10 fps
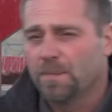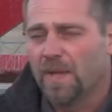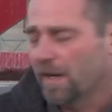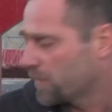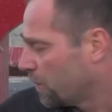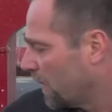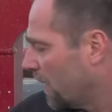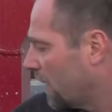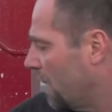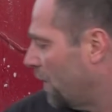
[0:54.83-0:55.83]
Next, we're
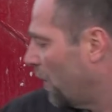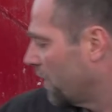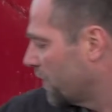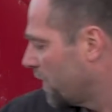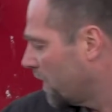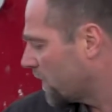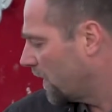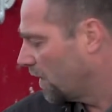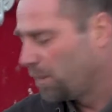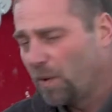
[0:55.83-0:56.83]
going to come over to the
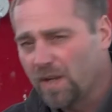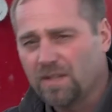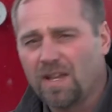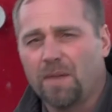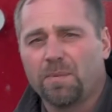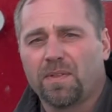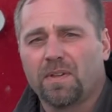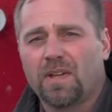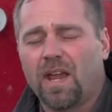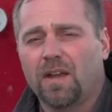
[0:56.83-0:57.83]
single point depth
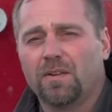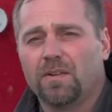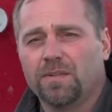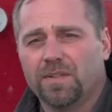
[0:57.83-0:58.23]
handle,